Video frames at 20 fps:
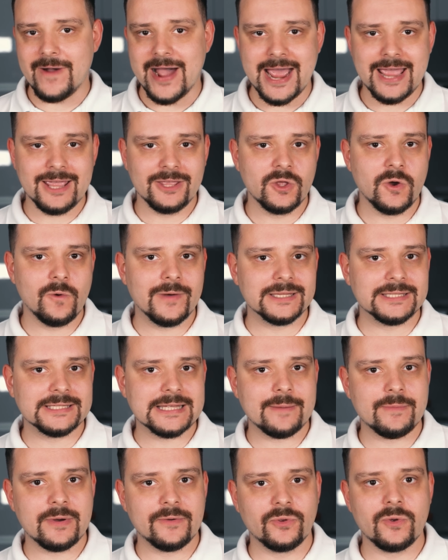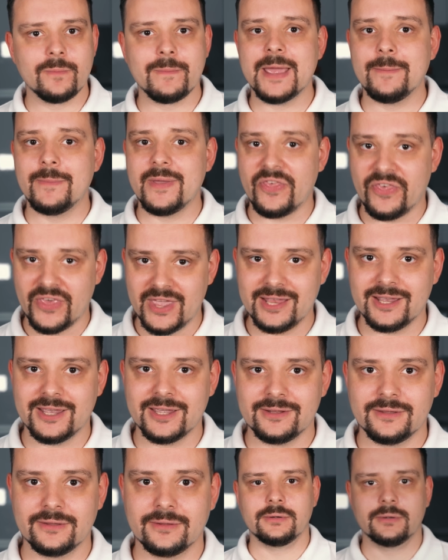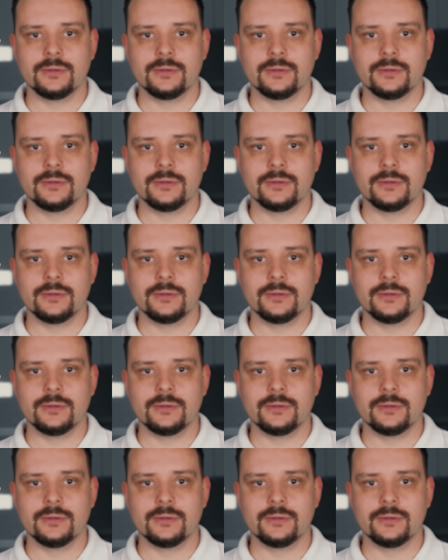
I know what some of you might be thinking,